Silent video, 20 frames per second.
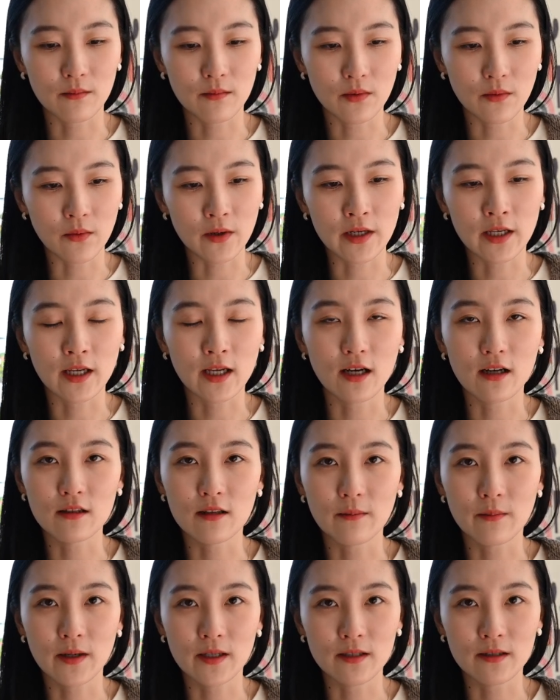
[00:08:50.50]
working on
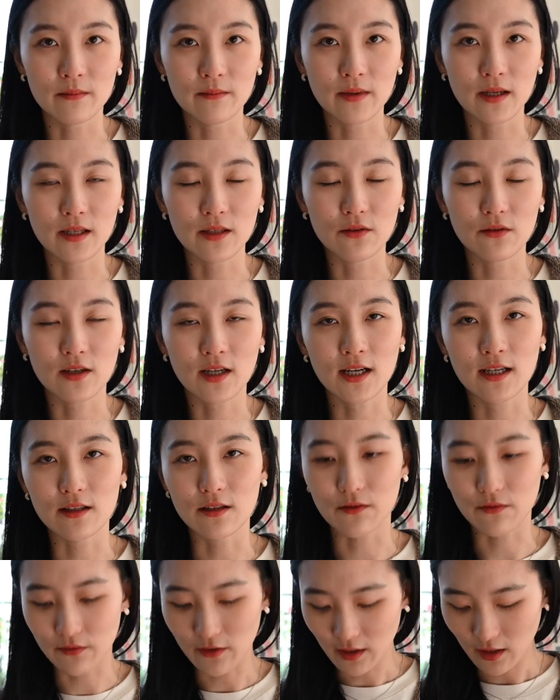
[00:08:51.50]
the button band, you kind
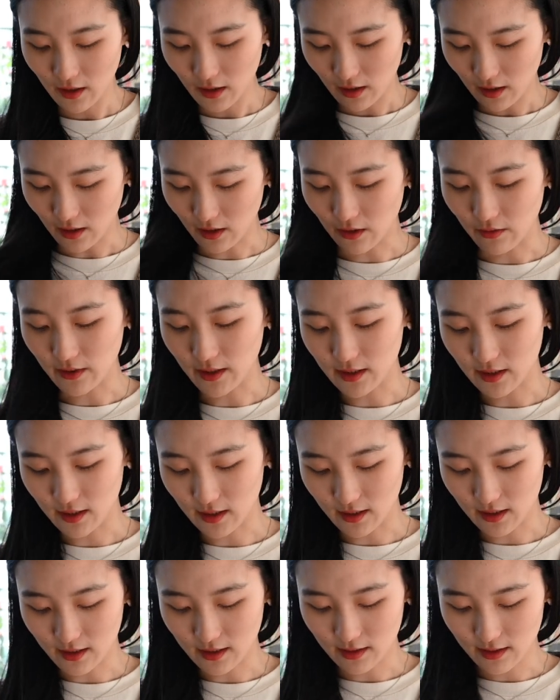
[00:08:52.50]
of
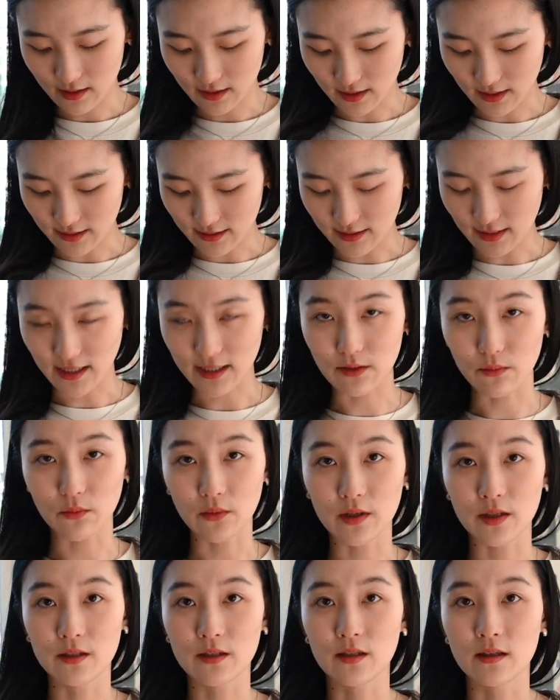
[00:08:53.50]
already decide
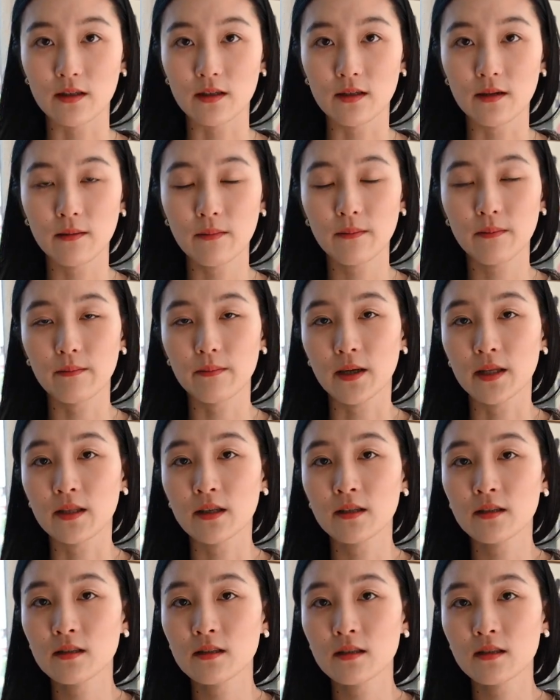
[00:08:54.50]
where the
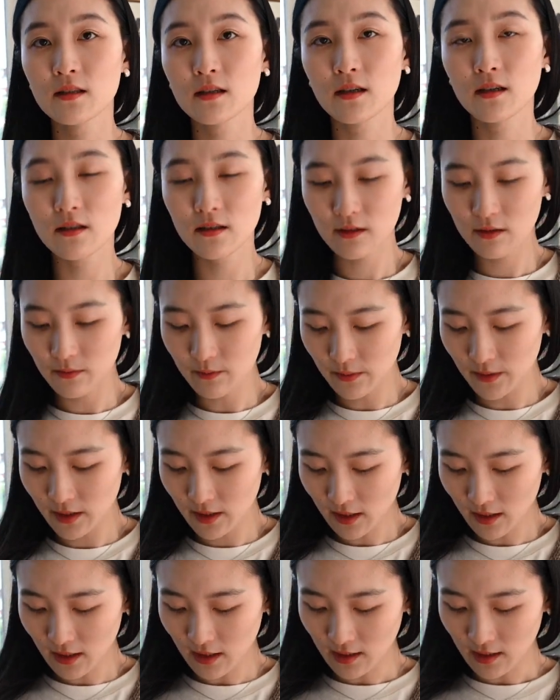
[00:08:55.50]
button's going to
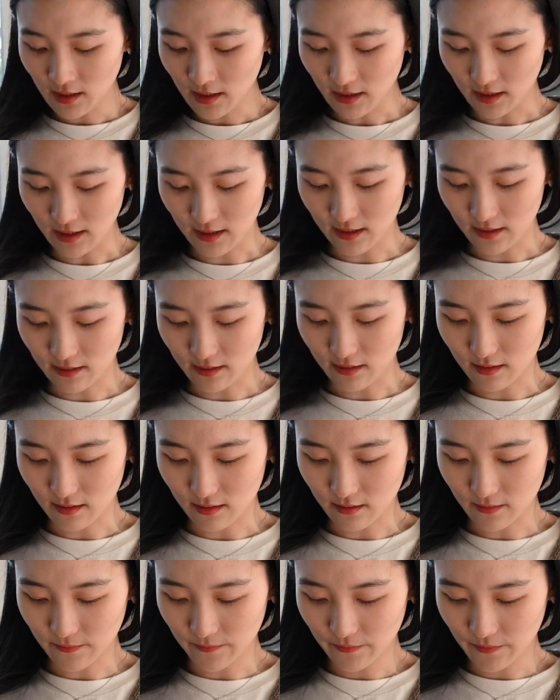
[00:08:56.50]
be. And
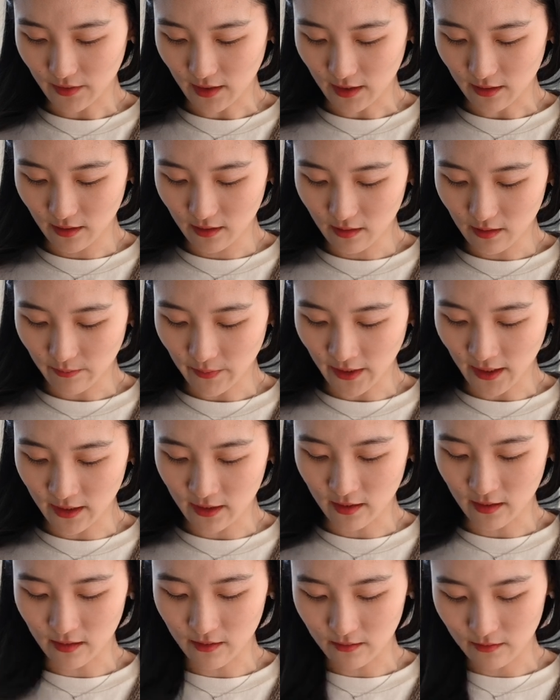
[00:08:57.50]
I think the
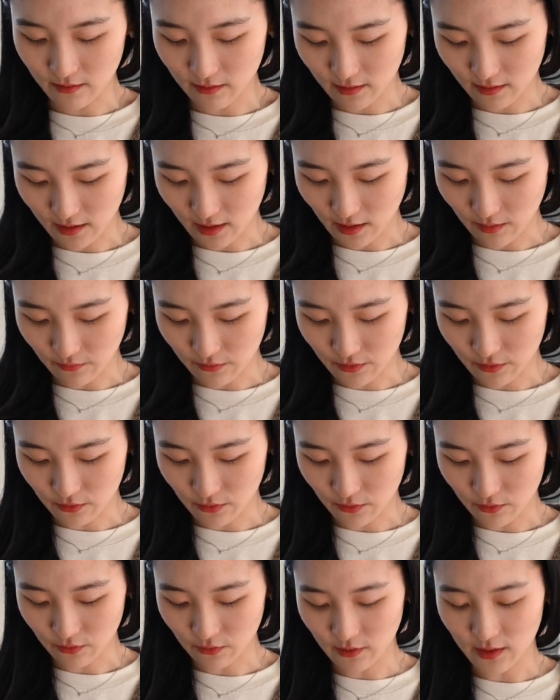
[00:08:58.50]
pattern gives
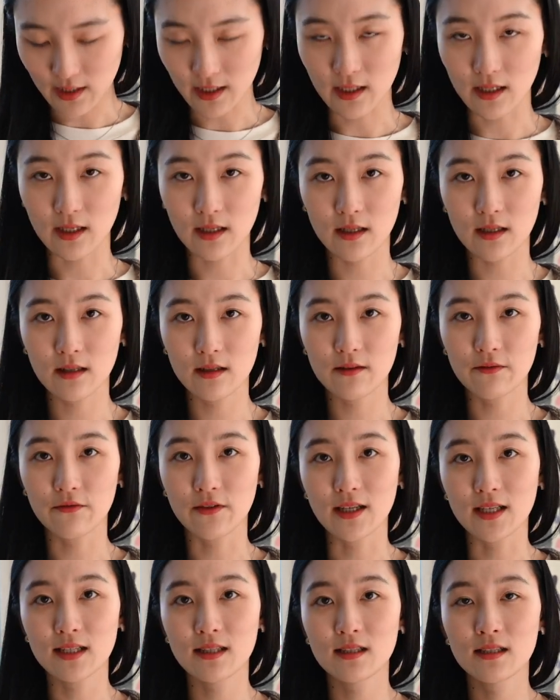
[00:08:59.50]
you a
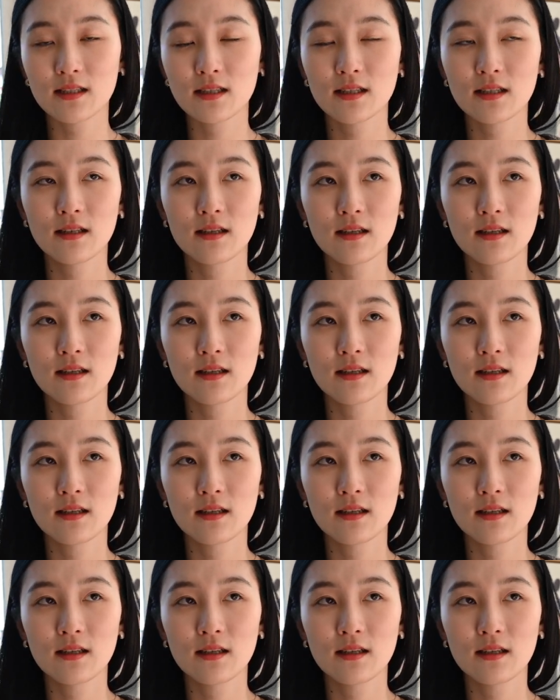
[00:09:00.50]
fixed